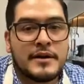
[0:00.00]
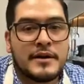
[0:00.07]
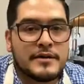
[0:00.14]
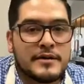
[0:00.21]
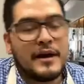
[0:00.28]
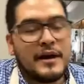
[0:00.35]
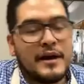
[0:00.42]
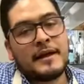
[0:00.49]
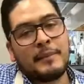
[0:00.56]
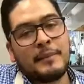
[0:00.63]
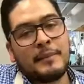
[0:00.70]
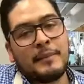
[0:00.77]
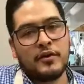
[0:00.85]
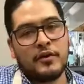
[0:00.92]
So I did my
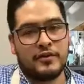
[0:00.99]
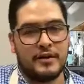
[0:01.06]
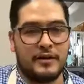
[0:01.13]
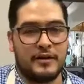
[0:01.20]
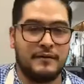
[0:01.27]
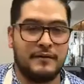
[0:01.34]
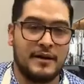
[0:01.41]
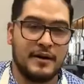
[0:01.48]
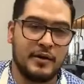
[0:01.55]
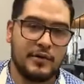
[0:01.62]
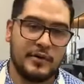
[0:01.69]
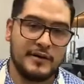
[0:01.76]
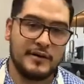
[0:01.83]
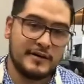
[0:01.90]
version of
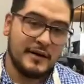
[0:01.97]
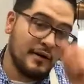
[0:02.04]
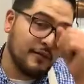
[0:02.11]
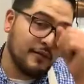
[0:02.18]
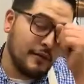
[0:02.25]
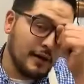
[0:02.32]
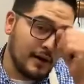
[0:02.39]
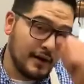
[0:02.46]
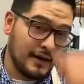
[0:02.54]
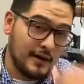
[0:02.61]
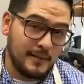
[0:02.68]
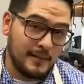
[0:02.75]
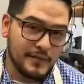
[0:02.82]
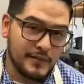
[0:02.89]
Korean style
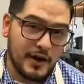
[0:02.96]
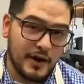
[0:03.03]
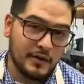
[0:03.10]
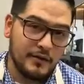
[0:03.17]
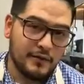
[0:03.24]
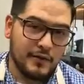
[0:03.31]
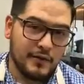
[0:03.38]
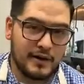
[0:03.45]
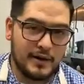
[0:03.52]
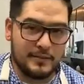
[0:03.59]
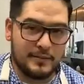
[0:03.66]
taco for him.